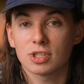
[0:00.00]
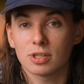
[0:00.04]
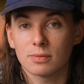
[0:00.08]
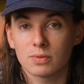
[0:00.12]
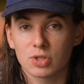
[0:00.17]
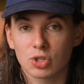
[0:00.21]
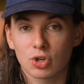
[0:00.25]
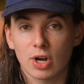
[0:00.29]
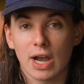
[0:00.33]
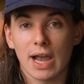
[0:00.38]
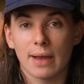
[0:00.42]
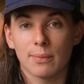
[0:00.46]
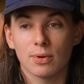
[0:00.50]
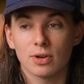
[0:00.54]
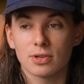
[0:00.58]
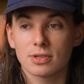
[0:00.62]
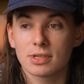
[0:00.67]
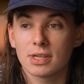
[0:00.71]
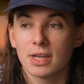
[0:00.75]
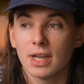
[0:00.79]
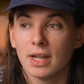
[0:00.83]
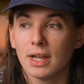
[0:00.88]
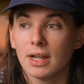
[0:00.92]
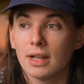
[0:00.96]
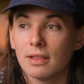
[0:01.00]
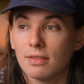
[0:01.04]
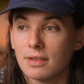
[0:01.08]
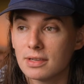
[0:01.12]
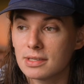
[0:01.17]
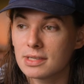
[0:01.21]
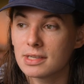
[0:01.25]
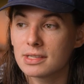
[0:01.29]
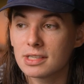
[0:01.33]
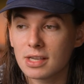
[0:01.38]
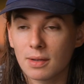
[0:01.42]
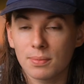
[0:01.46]
subscribers.
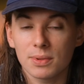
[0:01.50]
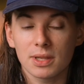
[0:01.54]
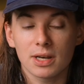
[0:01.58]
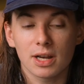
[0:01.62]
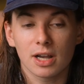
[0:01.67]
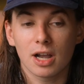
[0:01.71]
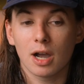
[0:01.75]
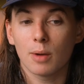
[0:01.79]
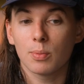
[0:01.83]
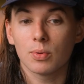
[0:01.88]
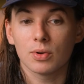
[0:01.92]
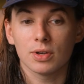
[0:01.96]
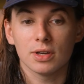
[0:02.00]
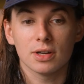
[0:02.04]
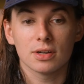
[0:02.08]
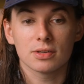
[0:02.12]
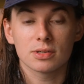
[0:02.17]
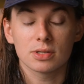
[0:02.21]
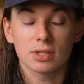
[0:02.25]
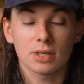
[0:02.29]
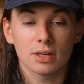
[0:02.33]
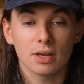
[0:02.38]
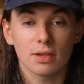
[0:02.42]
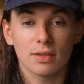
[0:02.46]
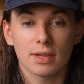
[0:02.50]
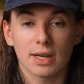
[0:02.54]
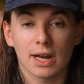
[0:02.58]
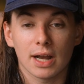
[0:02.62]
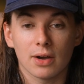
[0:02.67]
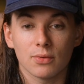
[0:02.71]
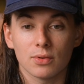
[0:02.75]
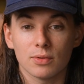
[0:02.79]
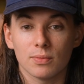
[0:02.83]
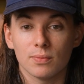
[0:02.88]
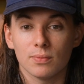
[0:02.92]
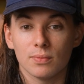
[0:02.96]
This is something a couple years ago that
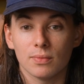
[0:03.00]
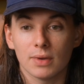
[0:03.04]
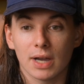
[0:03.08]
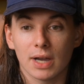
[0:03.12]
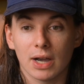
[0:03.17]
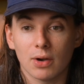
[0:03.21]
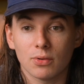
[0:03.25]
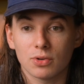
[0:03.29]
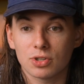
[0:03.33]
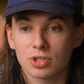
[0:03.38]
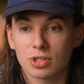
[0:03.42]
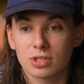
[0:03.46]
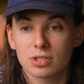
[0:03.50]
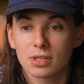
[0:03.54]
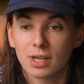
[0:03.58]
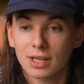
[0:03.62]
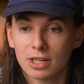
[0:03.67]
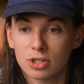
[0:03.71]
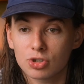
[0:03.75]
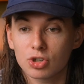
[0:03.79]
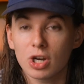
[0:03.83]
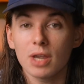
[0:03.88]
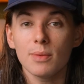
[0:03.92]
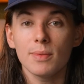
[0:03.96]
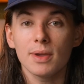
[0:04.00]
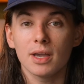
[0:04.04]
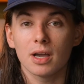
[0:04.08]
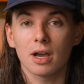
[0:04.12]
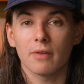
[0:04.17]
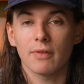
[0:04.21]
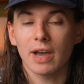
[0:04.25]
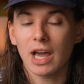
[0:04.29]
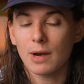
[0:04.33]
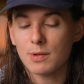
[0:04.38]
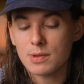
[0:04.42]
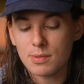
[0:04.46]
I was just like dreaming
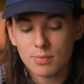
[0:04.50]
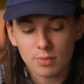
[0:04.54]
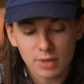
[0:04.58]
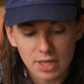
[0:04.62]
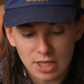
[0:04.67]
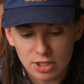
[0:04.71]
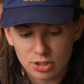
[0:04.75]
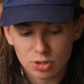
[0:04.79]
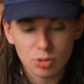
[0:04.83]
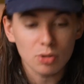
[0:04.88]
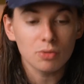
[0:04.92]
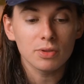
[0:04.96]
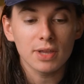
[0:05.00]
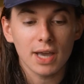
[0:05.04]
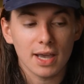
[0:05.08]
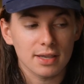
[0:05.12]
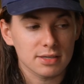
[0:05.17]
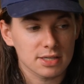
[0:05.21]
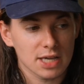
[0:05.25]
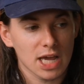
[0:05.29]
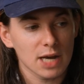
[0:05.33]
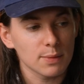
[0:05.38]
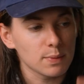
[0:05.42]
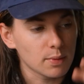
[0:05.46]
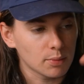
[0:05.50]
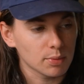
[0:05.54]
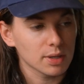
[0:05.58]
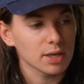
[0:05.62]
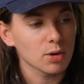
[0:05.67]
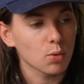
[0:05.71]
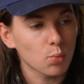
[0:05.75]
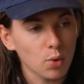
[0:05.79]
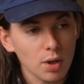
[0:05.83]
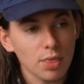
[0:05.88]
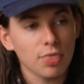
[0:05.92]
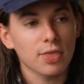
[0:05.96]
of. How do people get 2,000? How do people
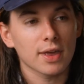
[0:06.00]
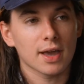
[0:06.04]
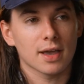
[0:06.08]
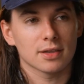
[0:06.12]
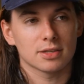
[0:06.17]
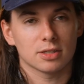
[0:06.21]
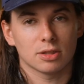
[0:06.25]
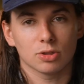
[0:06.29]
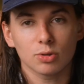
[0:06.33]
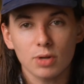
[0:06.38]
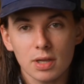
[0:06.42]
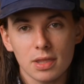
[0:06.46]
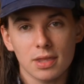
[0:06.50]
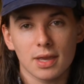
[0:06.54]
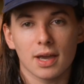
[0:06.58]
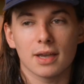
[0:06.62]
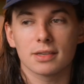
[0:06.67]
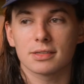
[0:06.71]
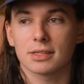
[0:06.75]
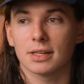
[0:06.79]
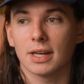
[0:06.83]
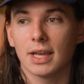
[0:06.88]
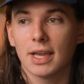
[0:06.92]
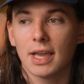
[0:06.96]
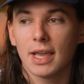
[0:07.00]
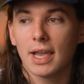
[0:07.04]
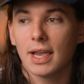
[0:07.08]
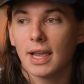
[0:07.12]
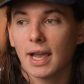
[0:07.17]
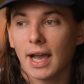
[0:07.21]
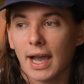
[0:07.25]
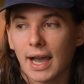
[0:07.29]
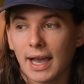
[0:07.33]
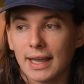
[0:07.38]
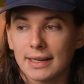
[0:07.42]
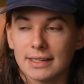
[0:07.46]
get 1,000, 3,000?
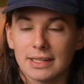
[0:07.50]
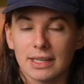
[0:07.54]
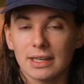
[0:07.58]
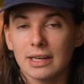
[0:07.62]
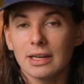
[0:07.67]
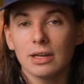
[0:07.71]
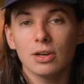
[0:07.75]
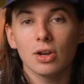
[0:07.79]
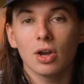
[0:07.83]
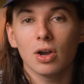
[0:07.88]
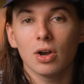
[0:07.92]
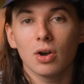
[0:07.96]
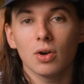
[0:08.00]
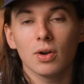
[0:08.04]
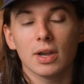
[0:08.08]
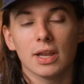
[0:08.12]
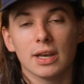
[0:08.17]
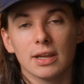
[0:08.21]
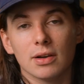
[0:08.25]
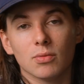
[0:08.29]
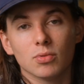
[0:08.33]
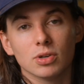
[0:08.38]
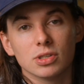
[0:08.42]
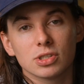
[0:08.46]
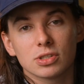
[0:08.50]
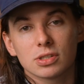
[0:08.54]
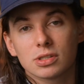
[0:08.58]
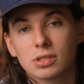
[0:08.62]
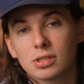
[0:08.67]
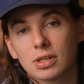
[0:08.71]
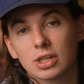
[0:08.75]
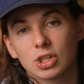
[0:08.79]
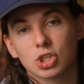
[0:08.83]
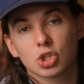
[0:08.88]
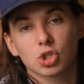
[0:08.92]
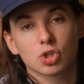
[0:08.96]
I didn't know, and it was
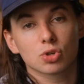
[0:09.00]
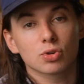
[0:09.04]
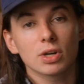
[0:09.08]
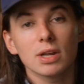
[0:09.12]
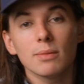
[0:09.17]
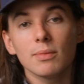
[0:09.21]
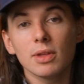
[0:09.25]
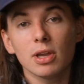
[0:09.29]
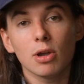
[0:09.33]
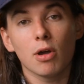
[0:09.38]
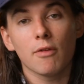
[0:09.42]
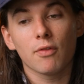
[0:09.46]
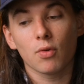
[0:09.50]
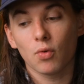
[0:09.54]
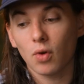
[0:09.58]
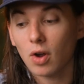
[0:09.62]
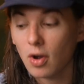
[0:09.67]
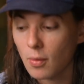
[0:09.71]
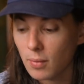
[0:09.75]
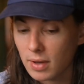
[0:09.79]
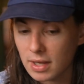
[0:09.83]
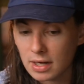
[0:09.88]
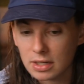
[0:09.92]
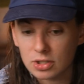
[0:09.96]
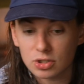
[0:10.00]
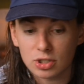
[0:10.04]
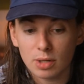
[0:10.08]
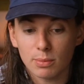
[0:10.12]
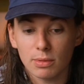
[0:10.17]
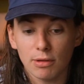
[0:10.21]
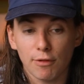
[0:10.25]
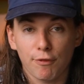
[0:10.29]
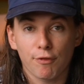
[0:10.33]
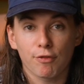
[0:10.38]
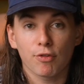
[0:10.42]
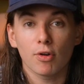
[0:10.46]
extremely overwhelming and
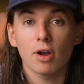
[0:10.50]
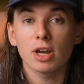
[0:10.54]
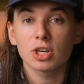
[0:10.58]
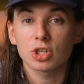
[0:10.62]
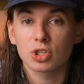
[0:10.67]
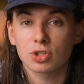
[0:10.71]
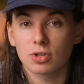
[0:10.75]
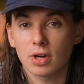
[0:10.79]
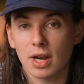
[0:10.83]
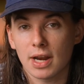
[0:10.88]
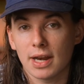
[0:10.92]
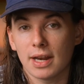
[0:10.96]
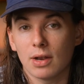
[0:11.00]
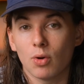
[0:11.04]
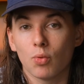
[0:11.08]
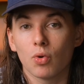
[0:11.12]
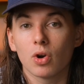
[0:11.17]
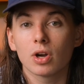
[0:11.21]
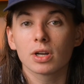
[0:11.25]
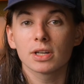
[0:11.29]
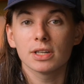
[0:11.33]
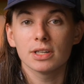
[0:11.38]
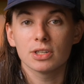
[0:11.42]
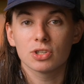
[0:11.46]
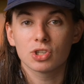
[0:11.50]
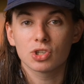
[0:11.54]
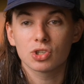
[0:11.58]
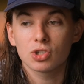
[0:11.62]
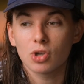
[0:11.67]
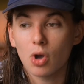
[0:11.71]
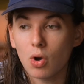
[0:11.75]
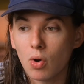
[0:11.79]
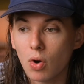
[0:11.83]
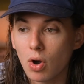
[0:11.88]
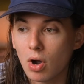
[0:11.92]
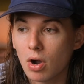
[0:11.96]
extremely frustrating, working
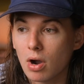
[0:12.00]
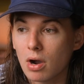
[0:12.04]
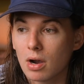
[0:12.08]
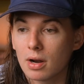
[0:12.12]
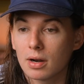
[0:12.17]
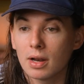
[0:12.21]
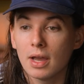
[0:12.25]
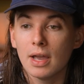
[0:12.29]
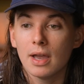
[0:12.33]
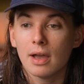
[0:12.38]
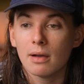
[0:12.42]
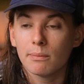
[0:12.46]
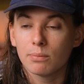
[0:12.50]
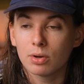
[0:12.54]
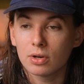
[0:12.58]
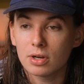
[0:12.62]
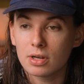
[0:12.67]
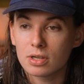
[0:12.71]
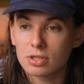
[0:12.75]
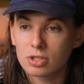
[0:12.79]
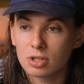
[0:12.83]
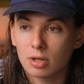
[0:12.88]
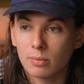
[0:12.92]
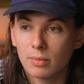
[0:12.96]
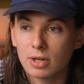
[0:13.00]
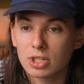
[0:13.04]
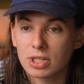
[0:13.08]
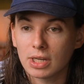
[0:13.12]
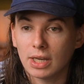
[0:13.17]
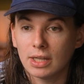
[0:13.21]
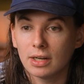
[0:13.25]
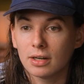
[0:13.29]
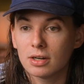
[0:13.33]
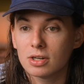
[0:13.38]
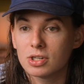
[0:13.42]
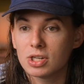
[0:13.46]
so hard, putting so much
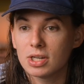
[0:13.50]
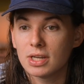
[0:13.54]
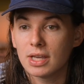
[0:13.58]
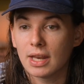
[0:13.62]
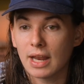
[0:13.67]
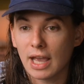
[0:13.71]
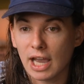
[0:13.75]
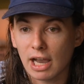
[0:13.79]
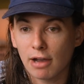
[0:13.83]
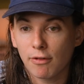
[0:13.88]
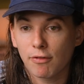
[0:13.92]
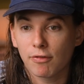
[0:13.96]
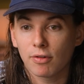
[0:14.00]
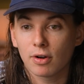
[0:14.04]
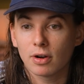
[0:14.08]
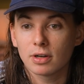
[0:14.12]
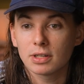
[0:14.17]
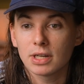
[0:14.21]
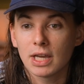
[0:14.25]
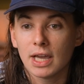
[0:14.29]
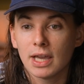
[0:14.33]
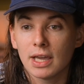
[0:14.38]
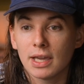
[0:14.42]
energy and effort